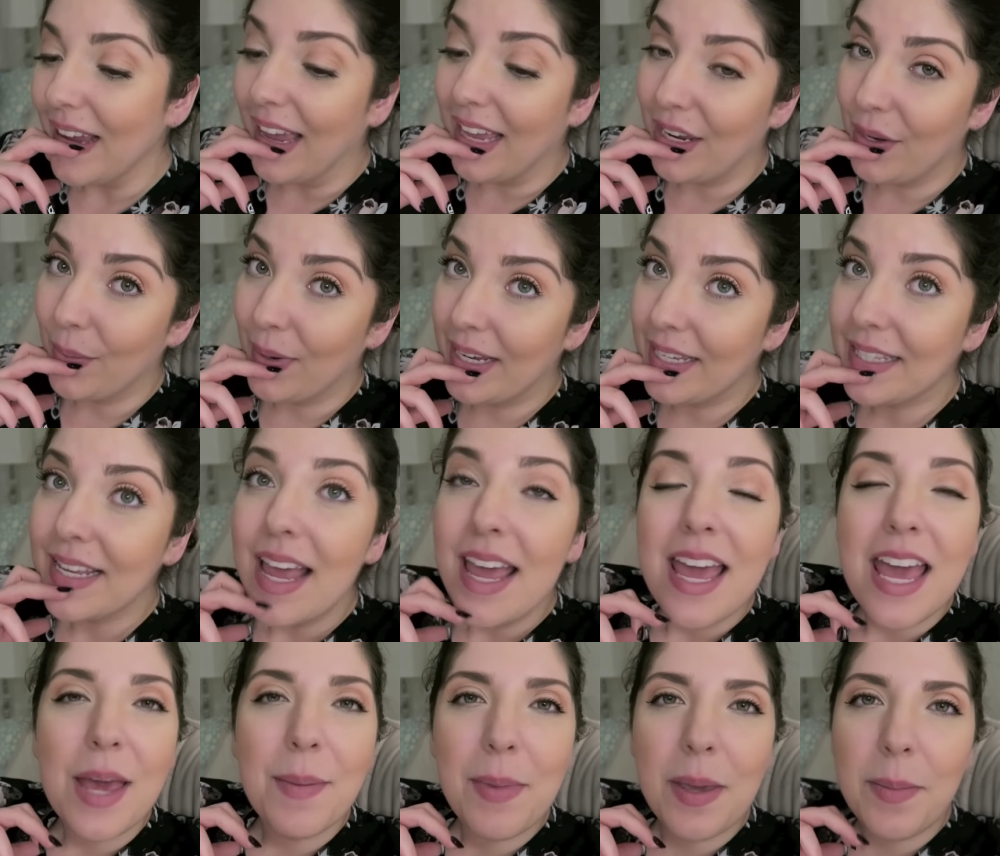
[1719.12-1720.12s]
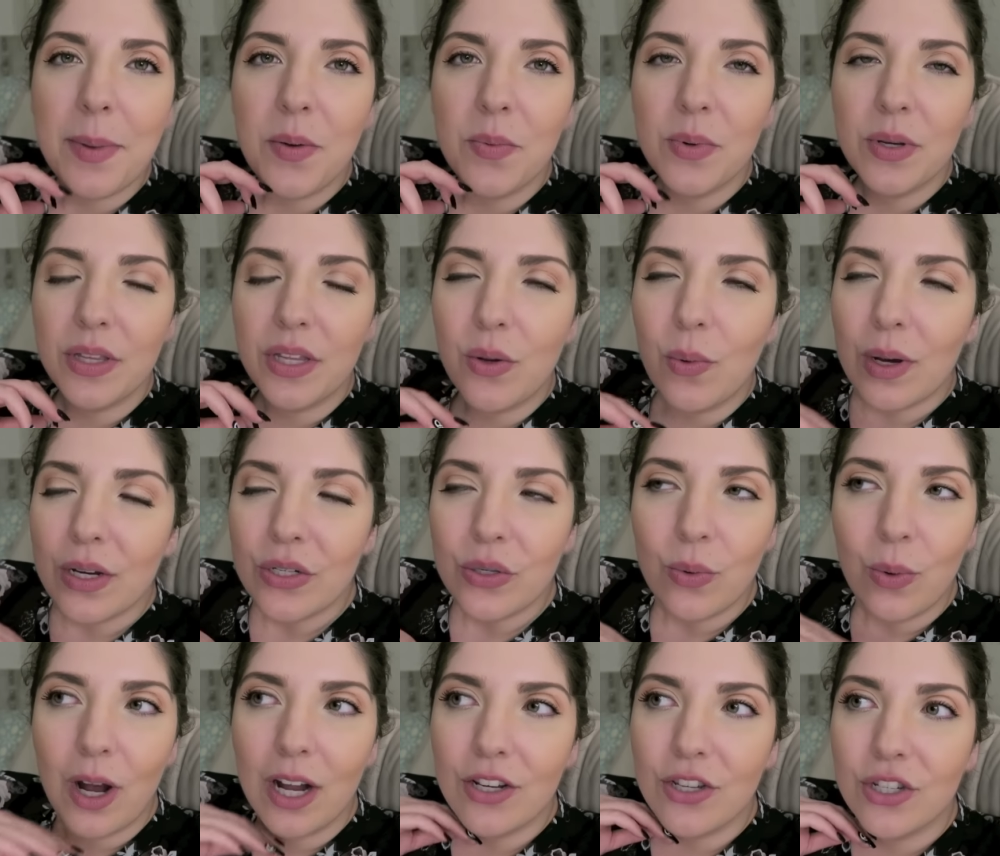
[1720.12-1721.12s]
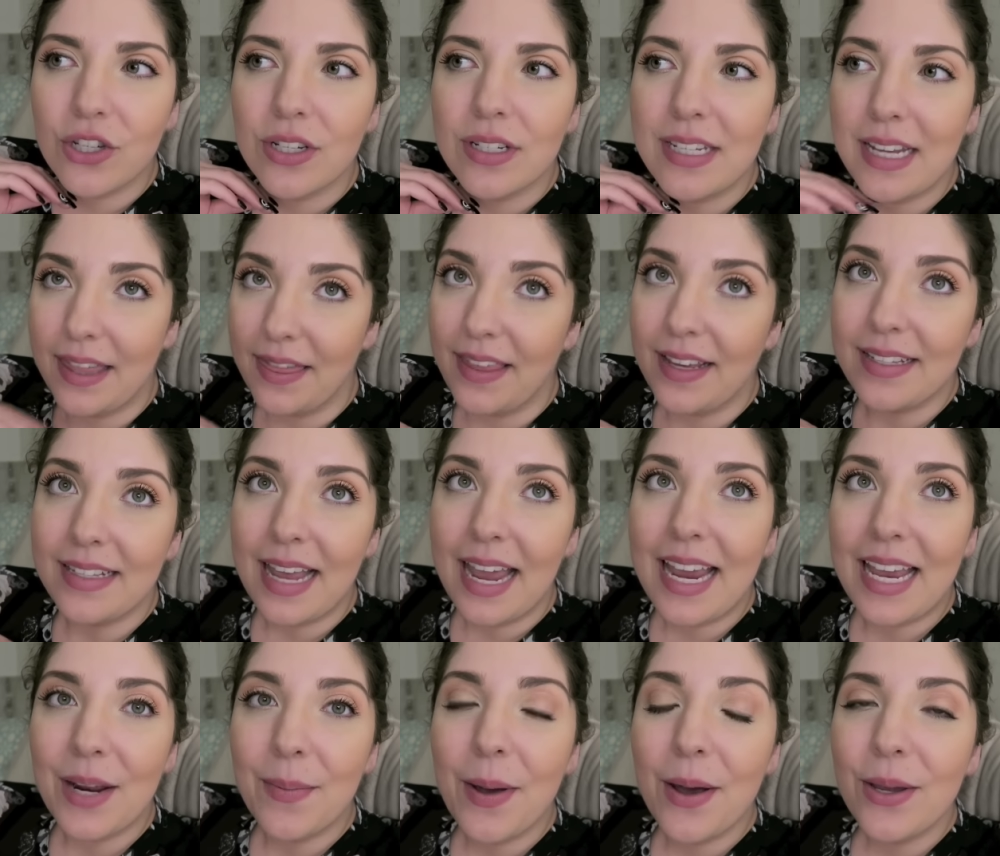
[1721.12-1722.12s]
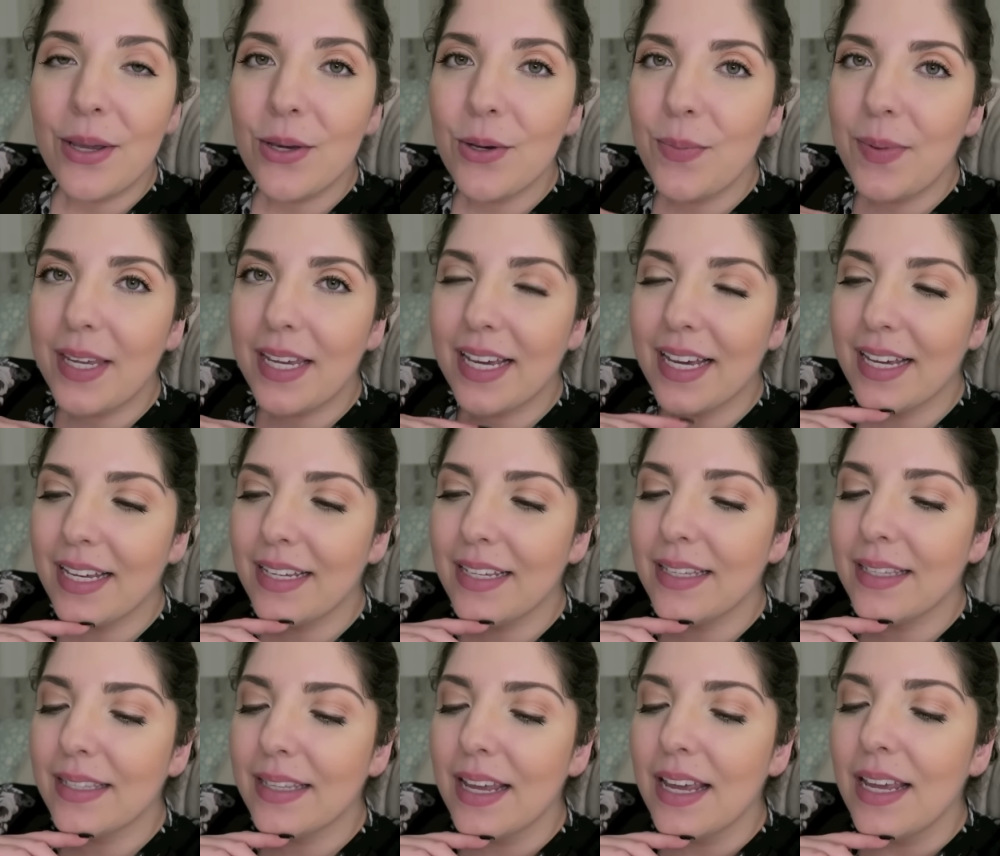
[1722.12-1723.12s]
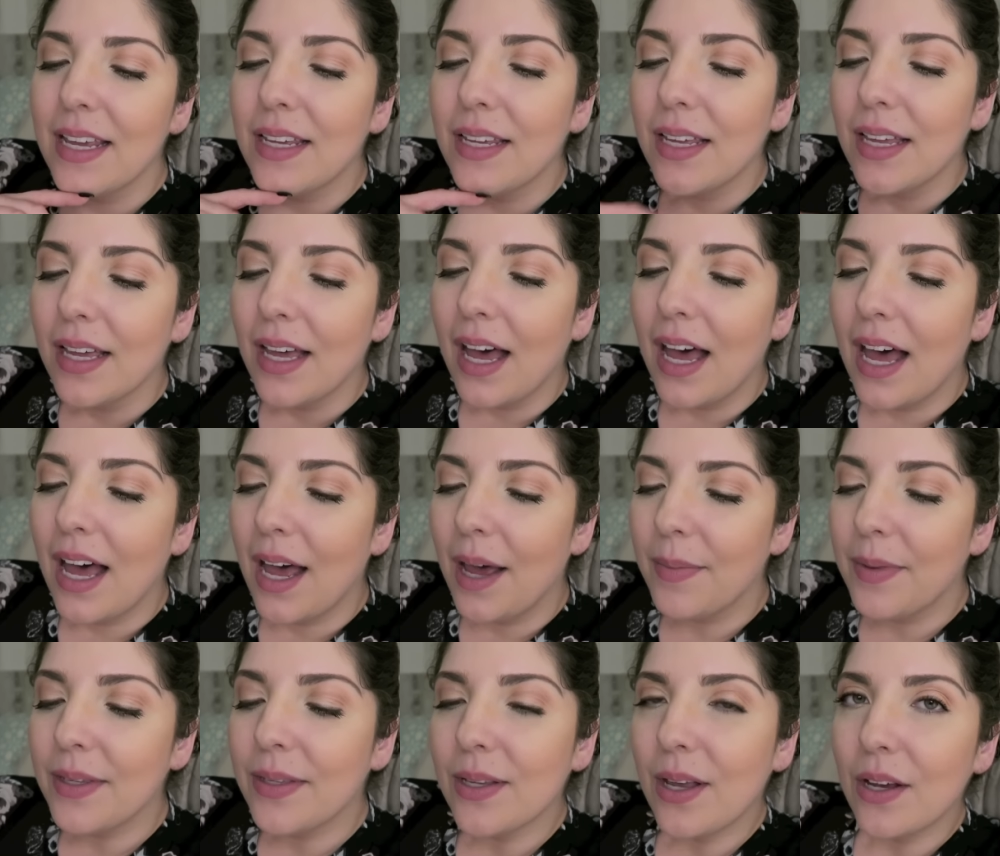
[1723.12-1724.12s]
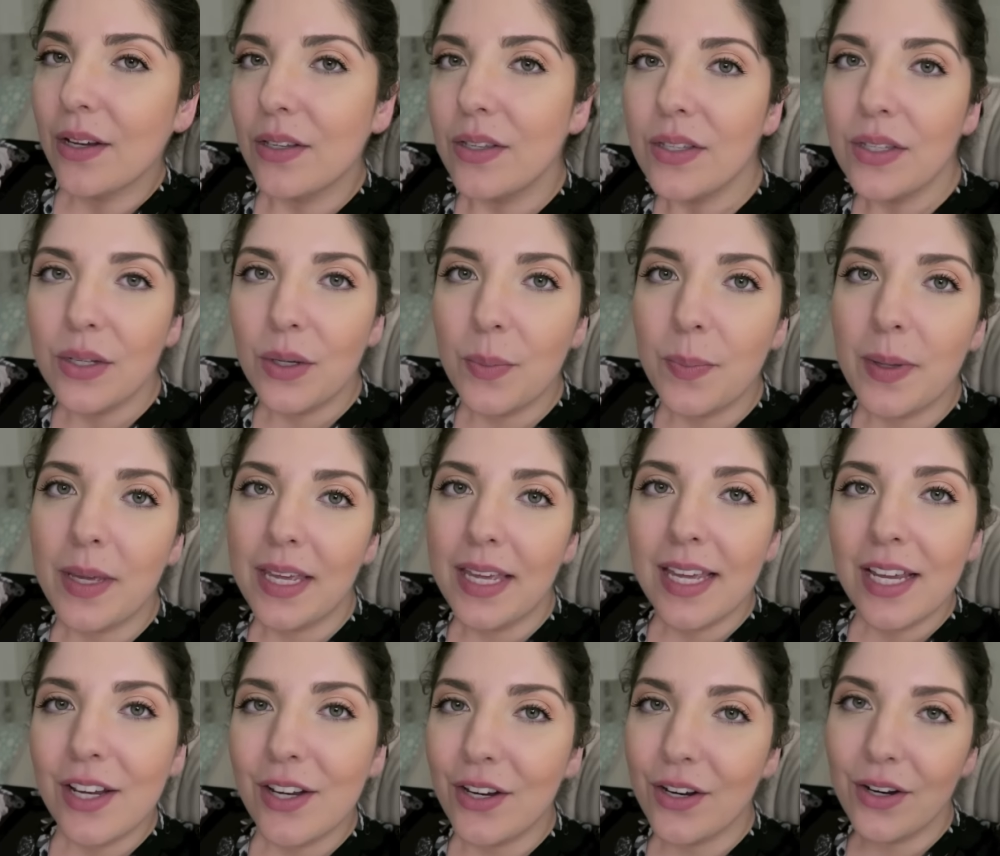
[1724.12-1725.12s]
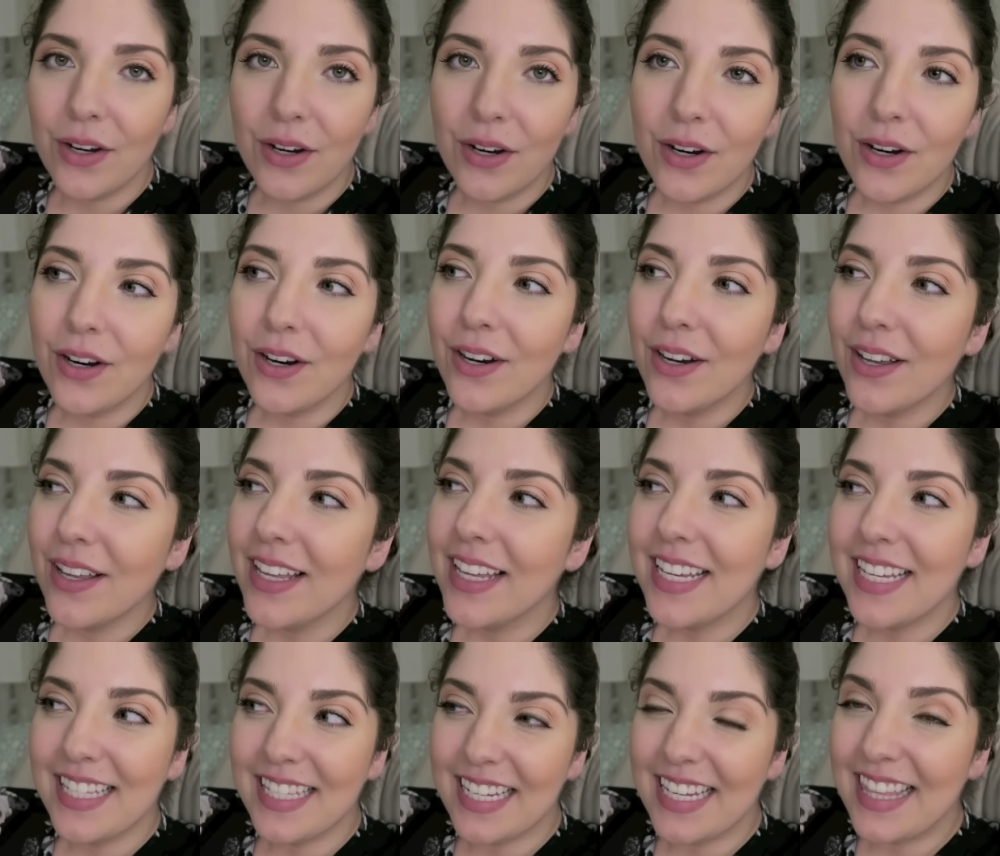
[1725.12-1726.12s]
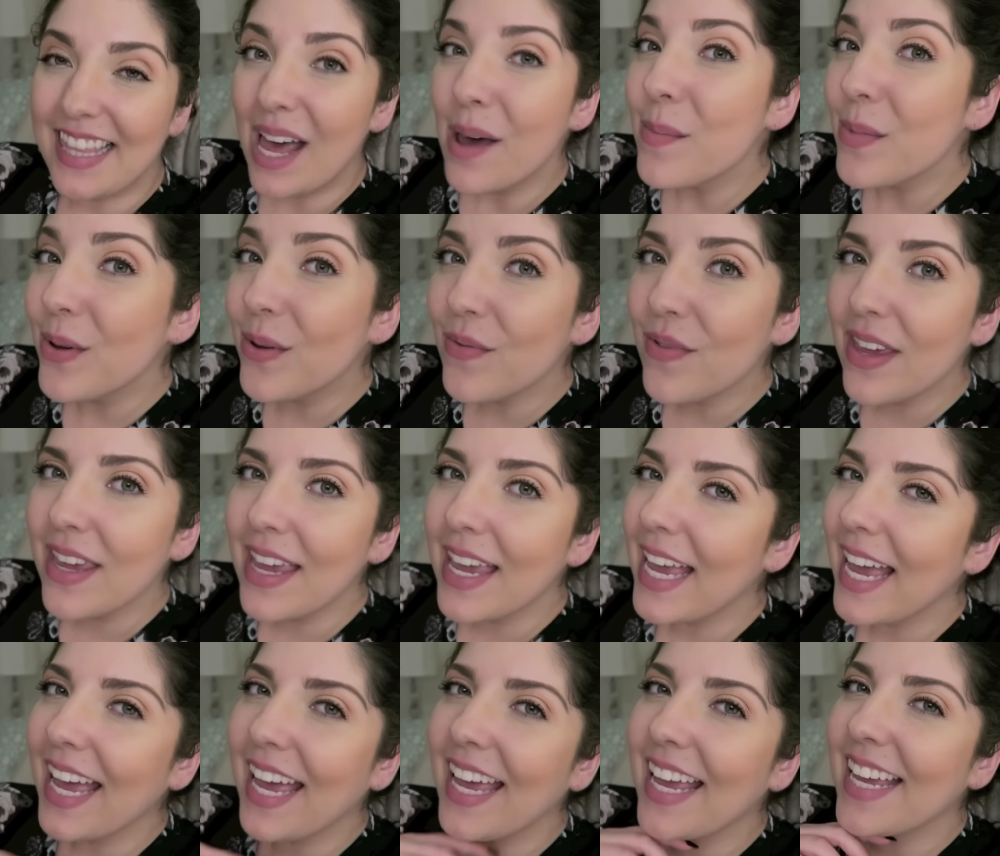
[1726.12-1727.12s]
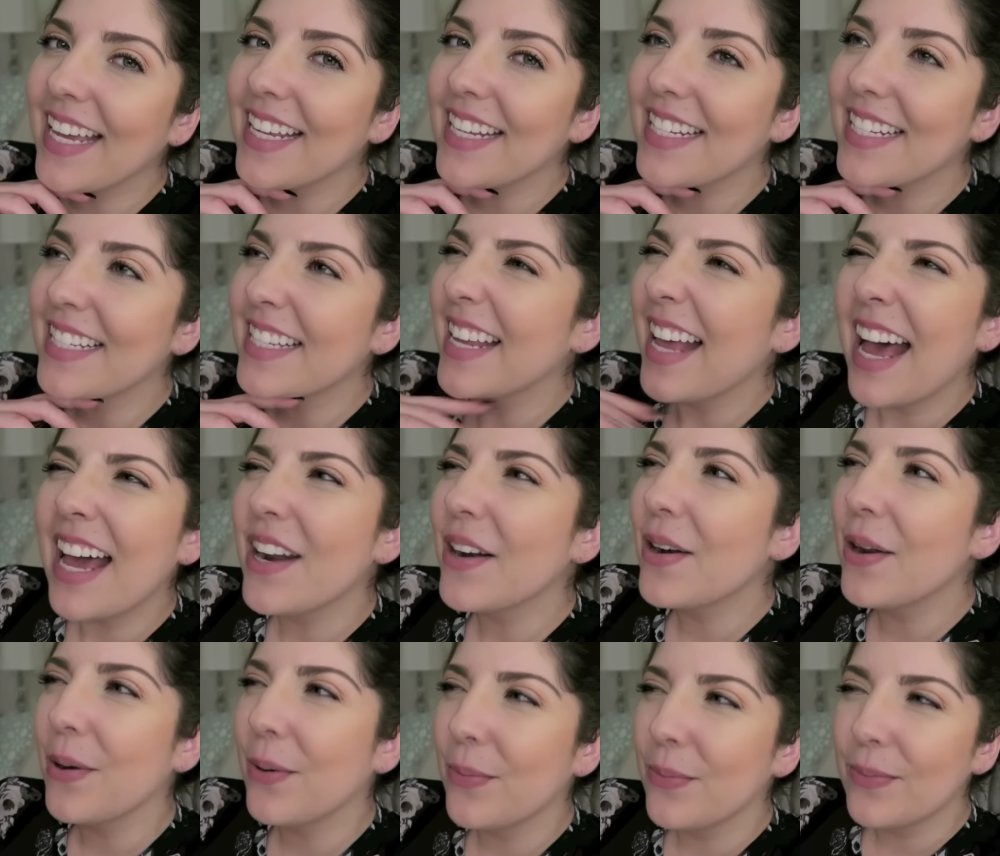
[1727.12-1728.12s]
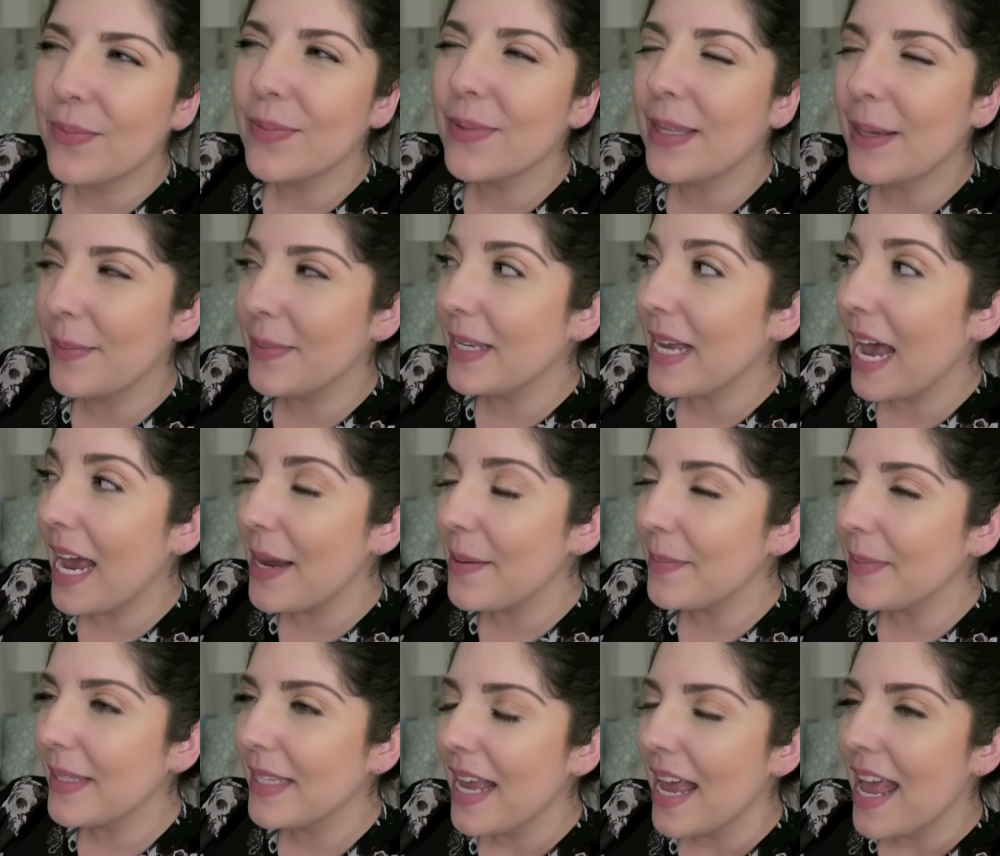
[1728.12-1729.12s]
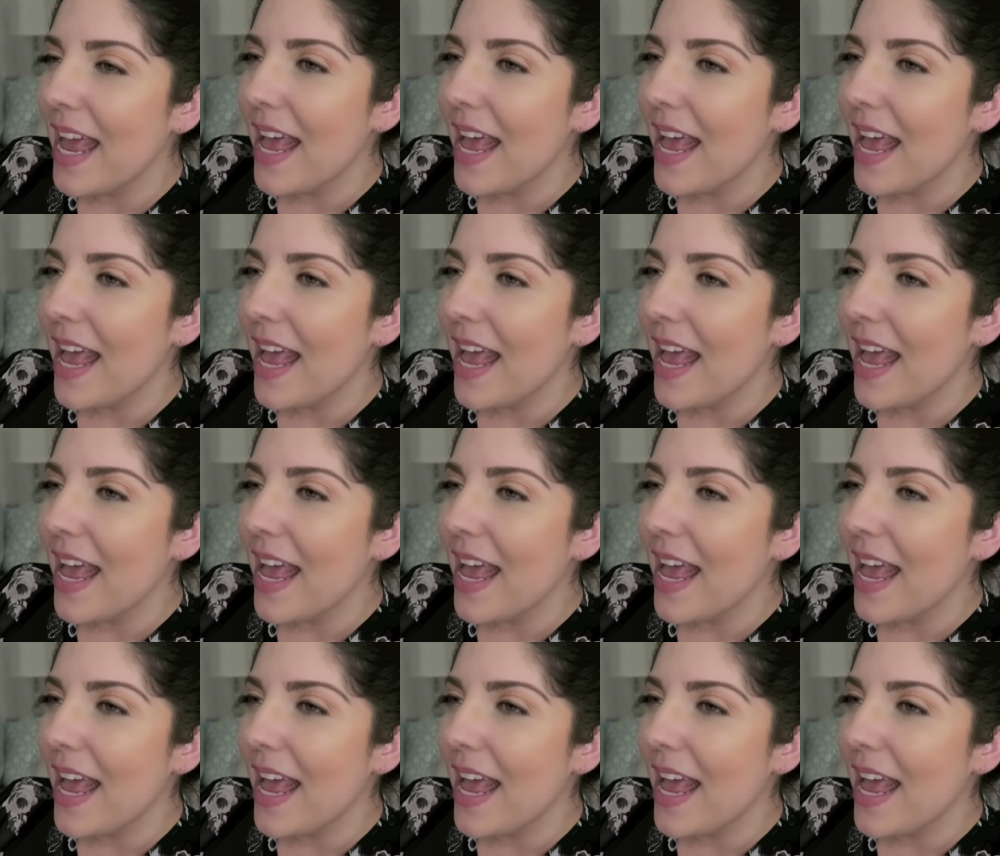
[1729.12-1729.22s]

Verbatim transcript: Anyways, it made me really want to watch ten things I Hate About You, because um, the song Stupid Girl is in that movie. And I don't know, sometimes